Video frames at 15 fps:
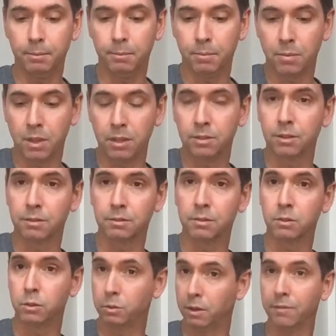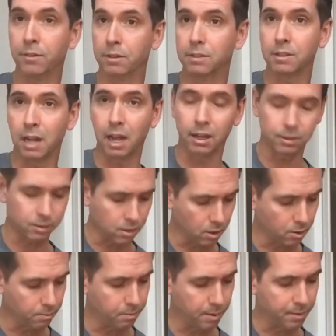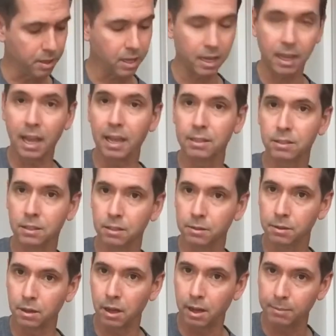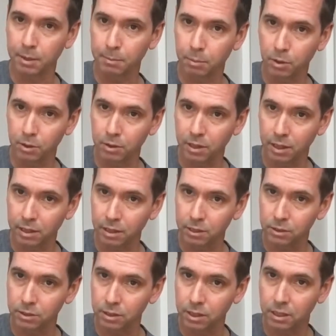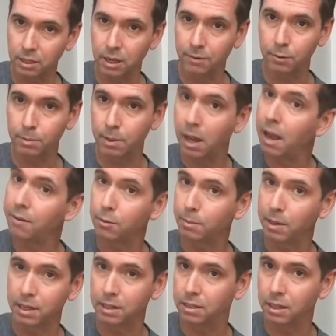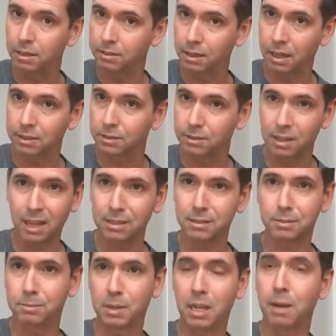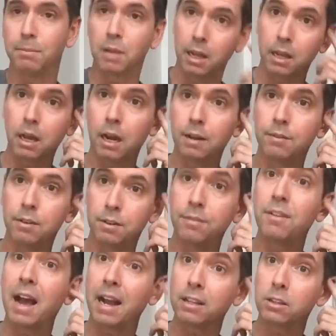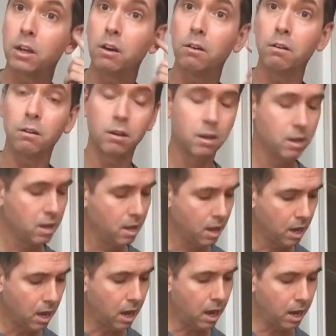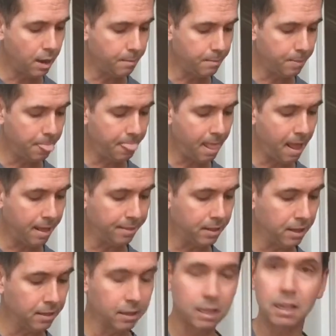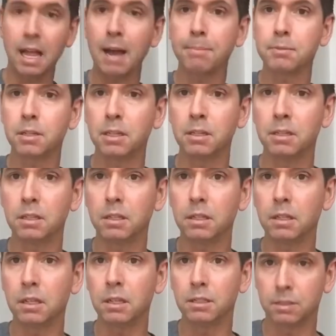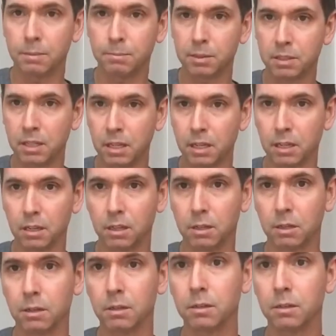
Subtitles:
These are two different styles though. B.B. King has the hummingbird thing that you see, everybody, that's become like kind of the de facto. And then the Clapton is in particular,